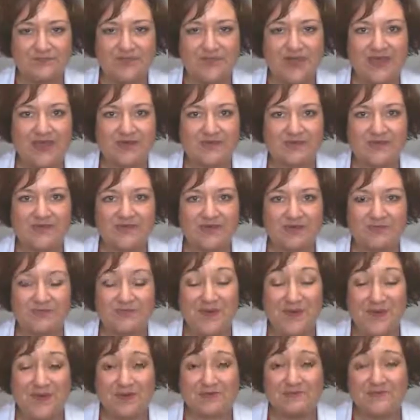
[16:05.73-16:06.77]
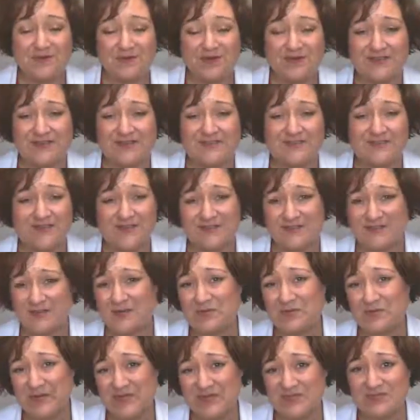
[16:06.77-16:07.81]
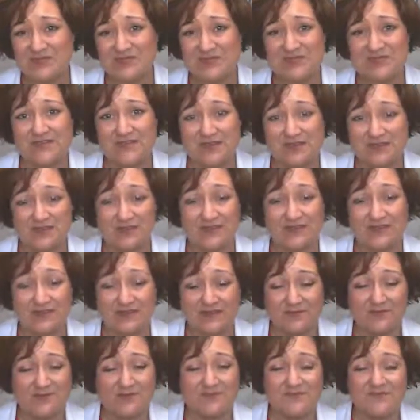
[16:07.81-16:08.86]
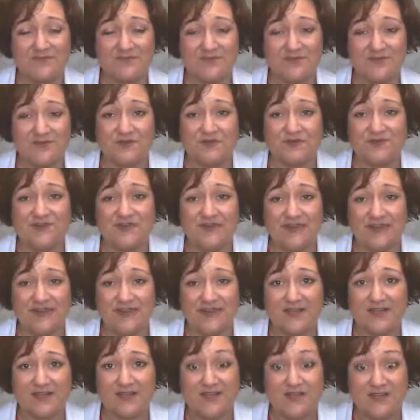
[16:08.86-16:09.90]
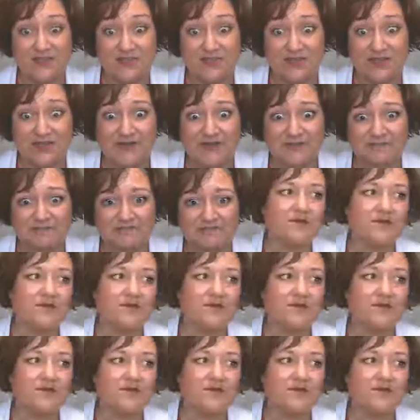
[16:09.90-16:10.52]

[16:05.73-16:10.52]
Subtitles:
and without paying for it, because Facebook pages are really, really difficult to get any traction on.